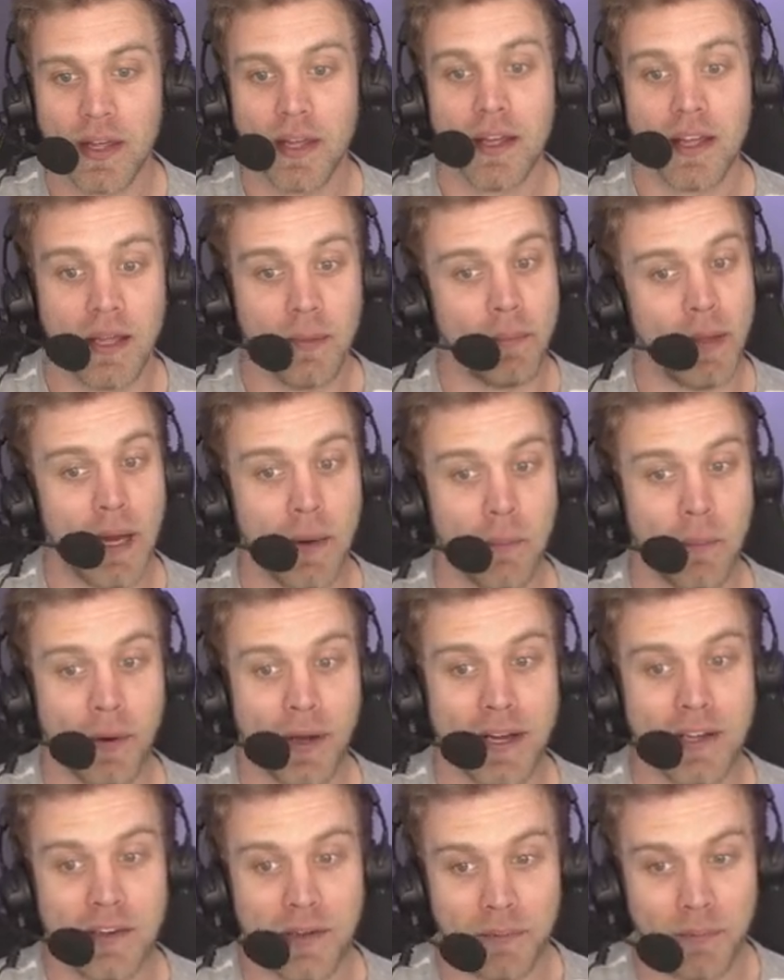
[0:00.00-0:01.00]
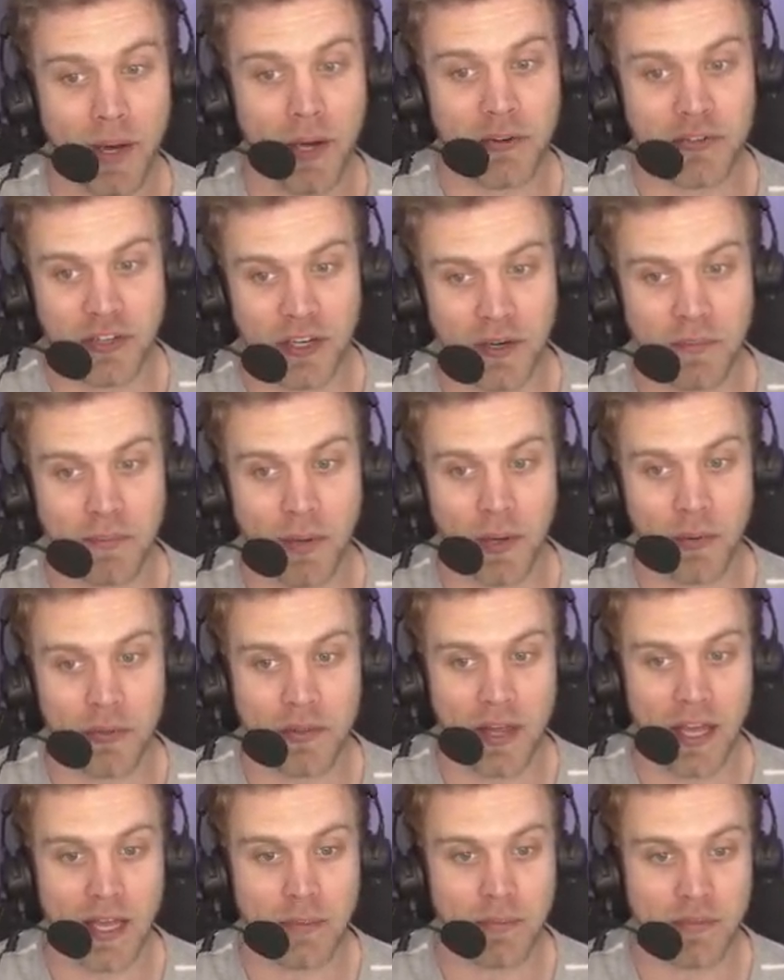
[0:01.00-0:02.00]
Inbound played Yamoja in
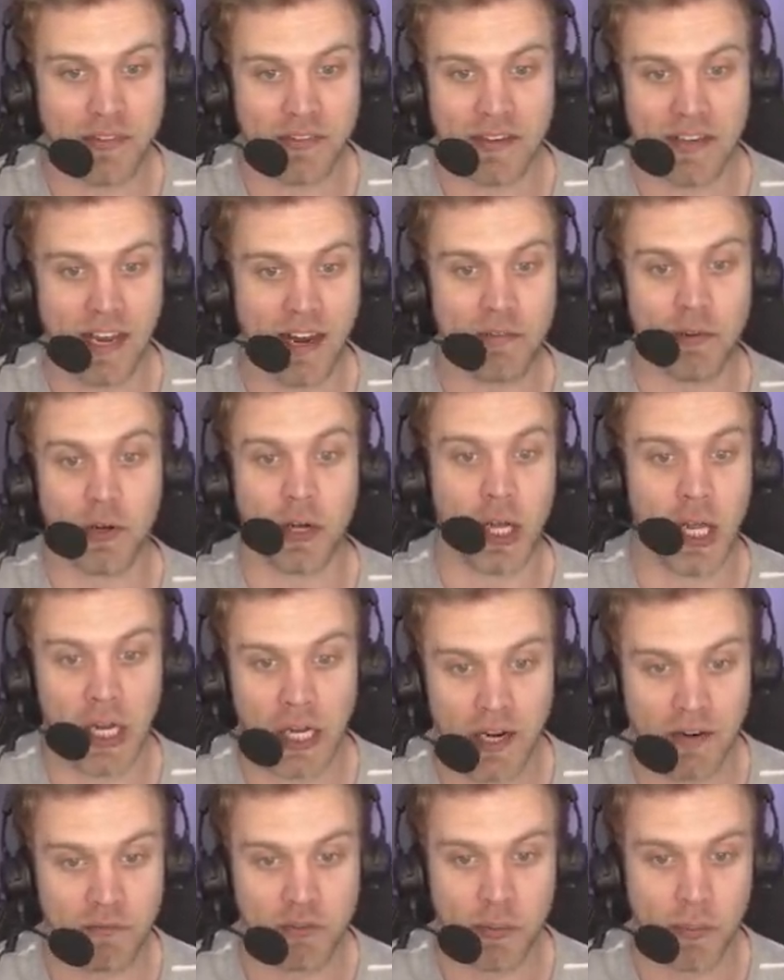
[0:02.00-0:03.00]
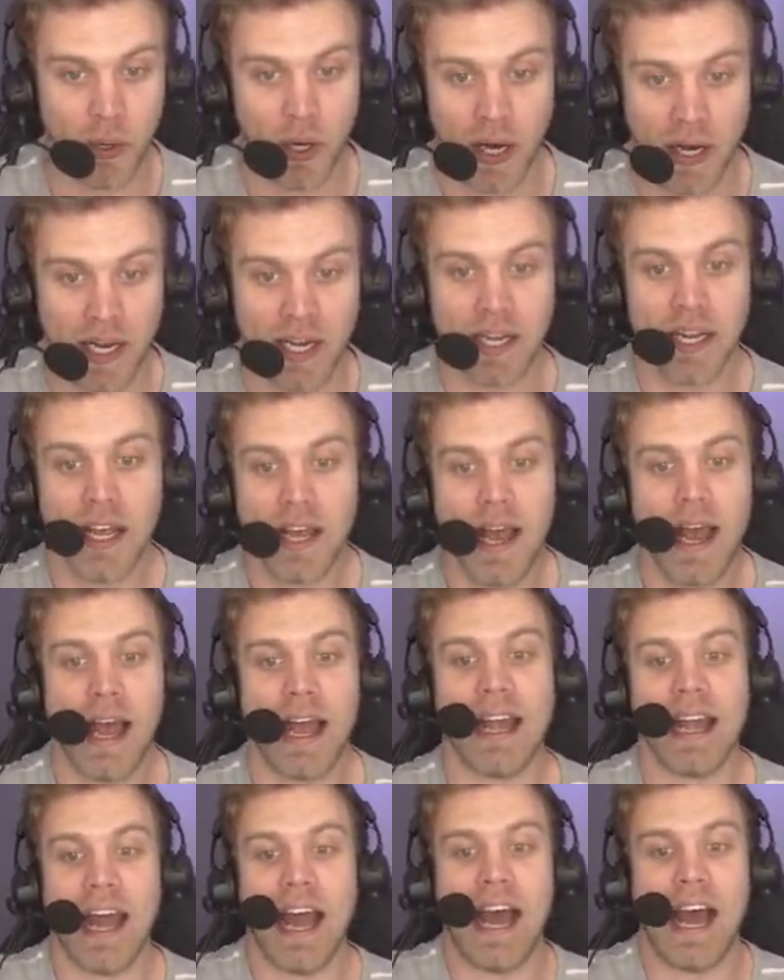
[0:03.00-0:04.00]
both games, never looking comfortable on it.
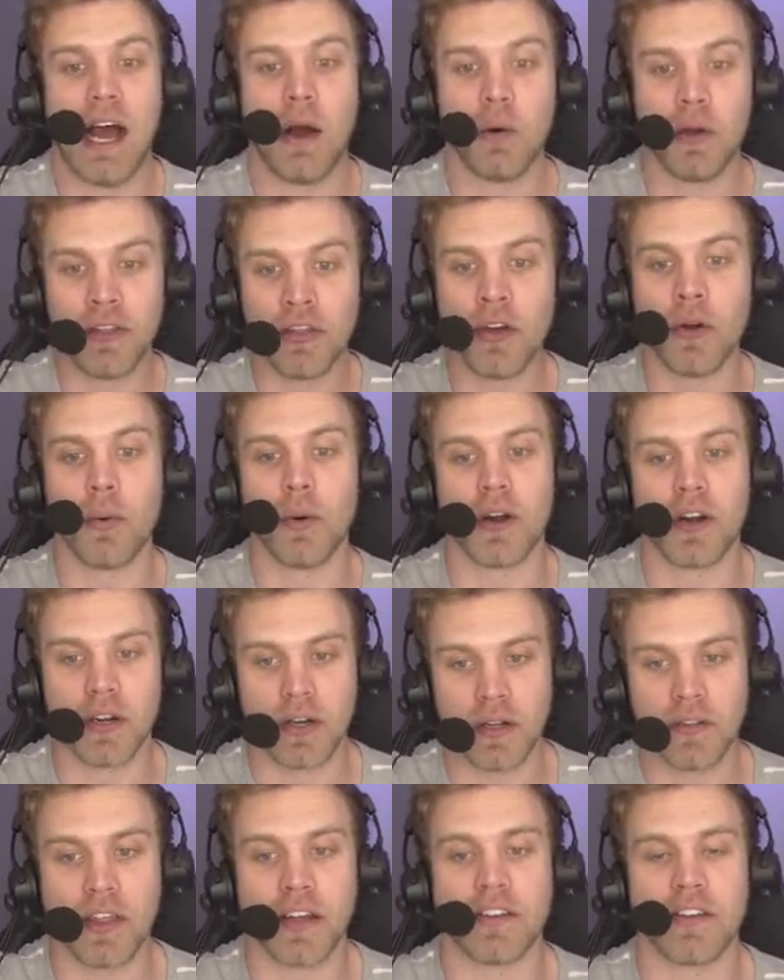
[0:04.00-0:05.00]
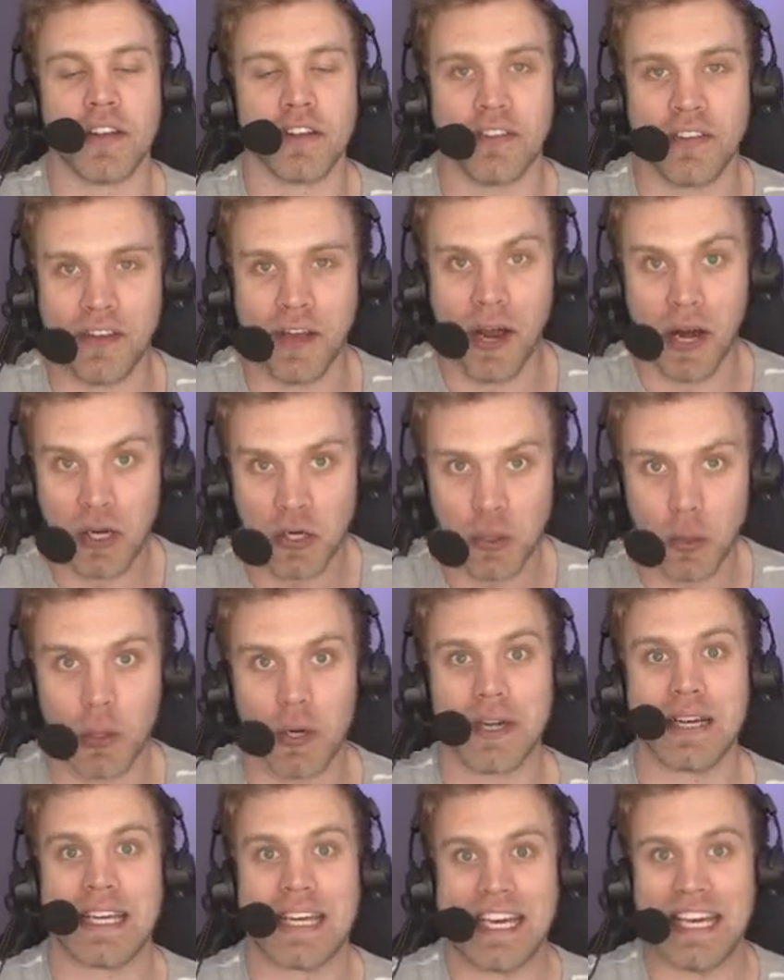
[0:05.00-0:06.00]
And how in the world does
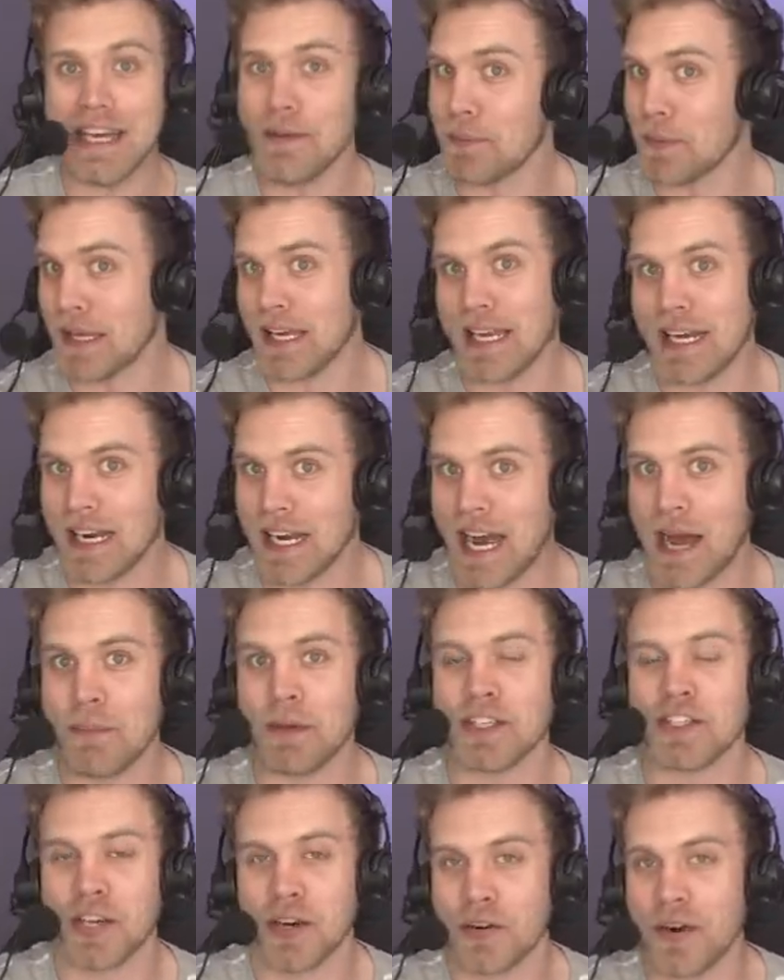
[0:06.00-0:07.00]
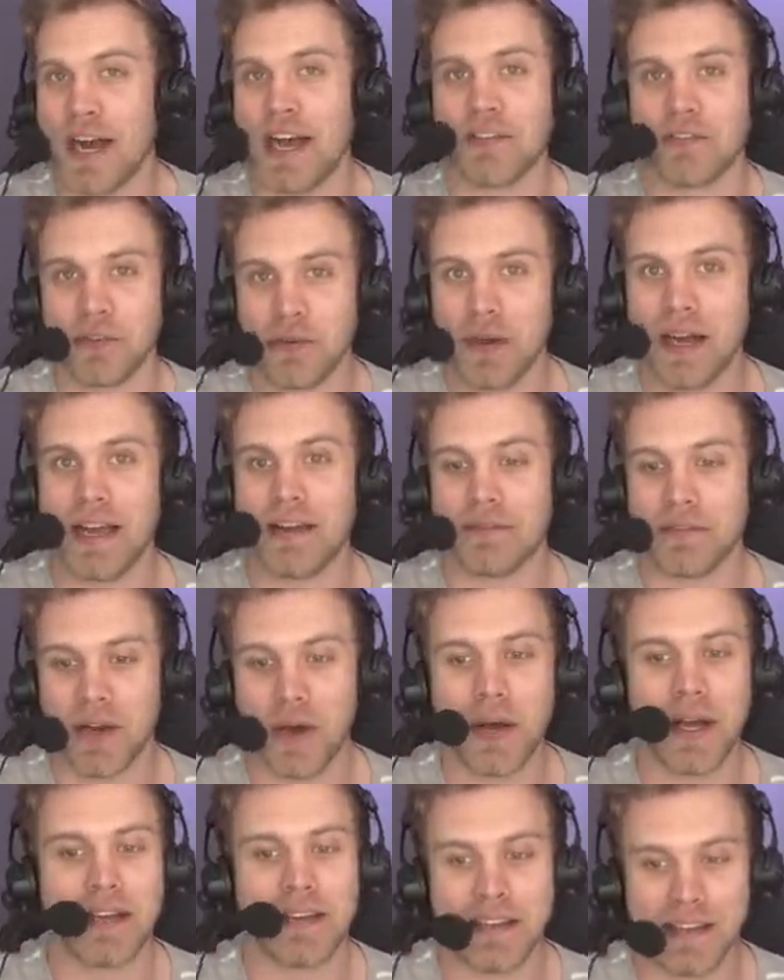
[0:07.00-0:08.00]
Yarkor keep getting Amaterasu? I have
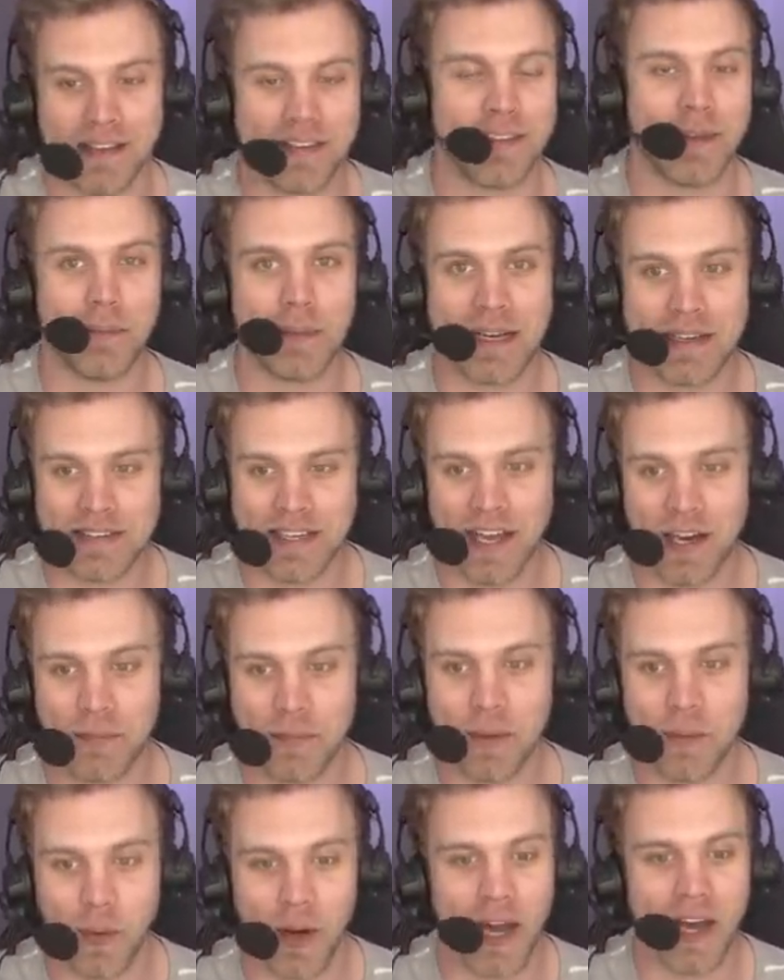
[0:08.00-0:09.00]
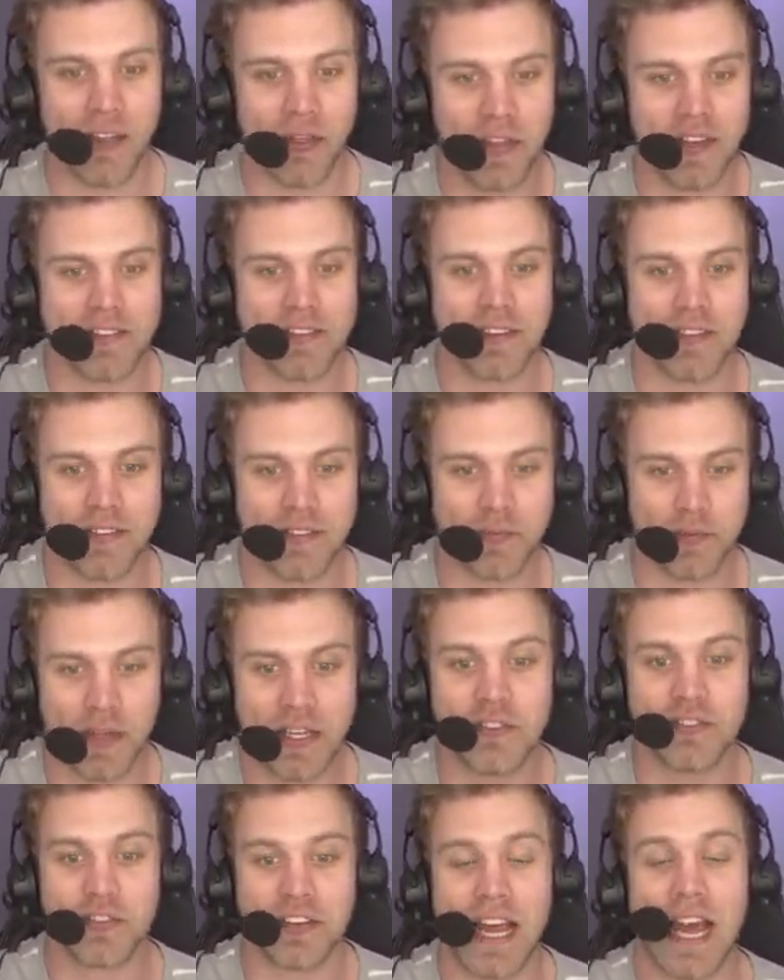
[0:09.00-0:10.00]
no idea. Somebody tell me why. This is
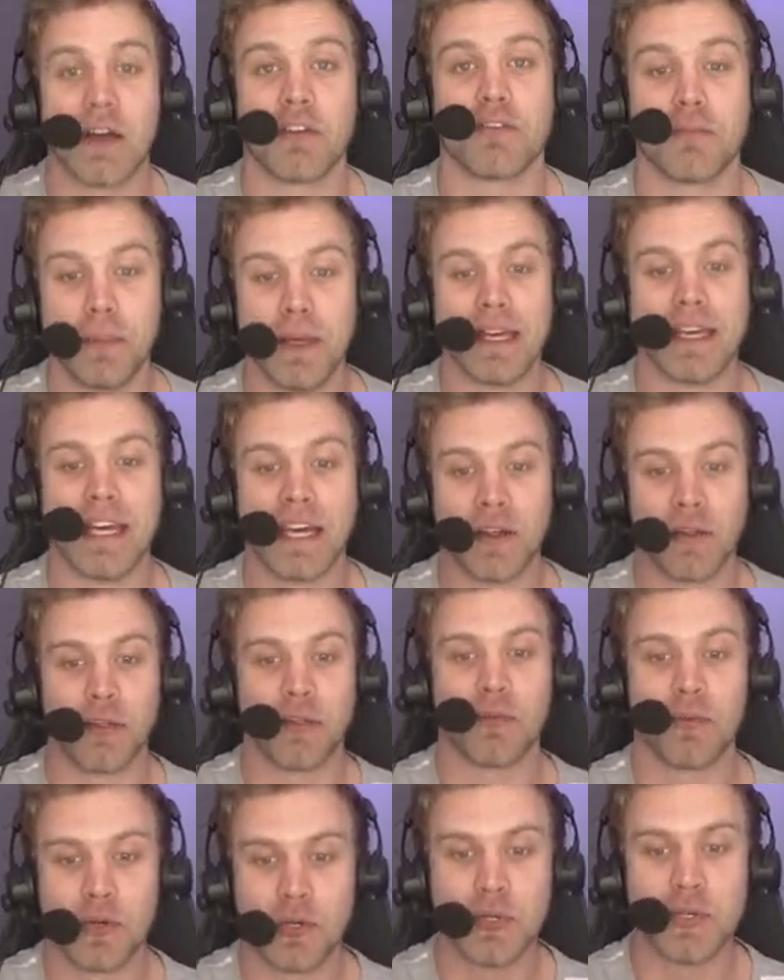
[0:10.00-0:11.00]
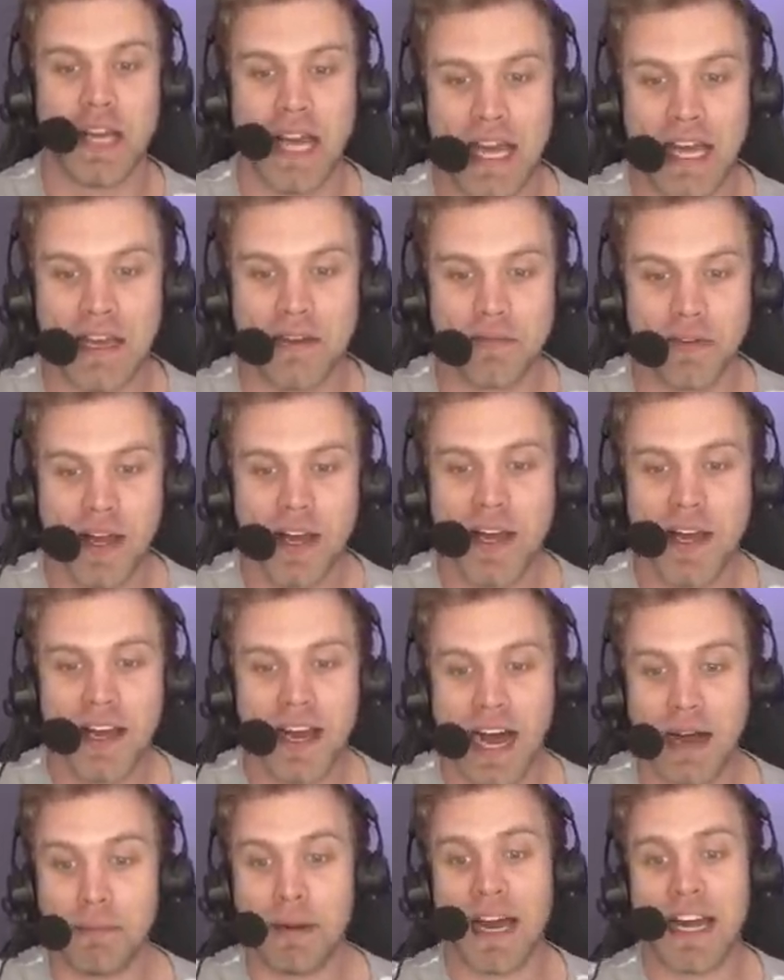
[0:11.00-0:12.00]
Finch now speaking through Dave.
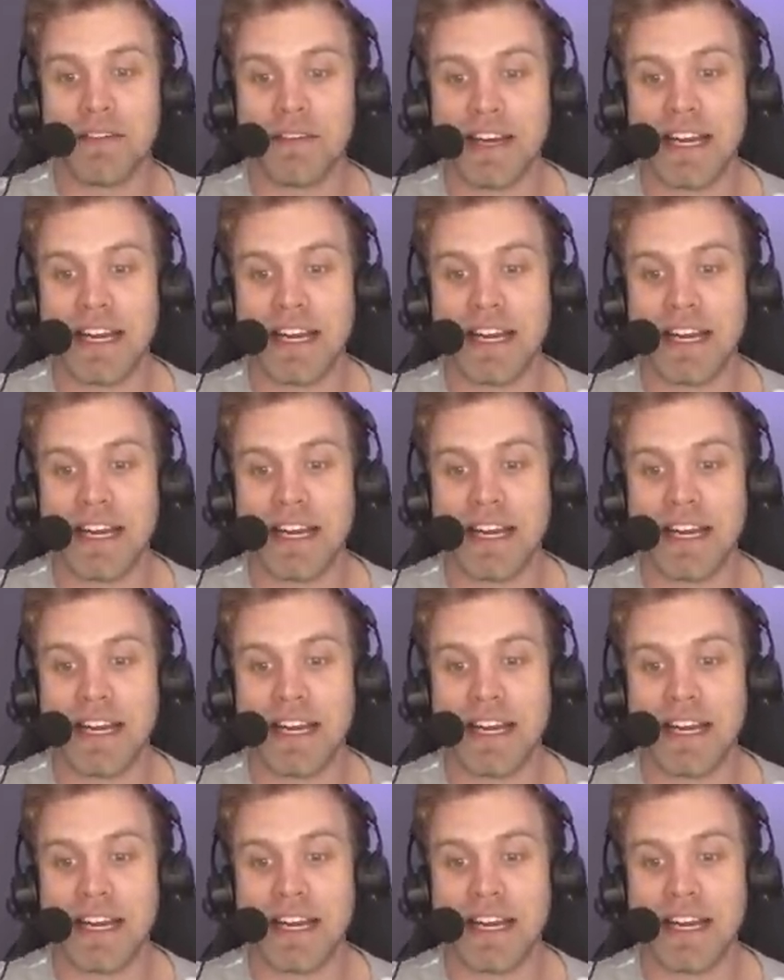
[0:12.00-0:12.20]
I'm not even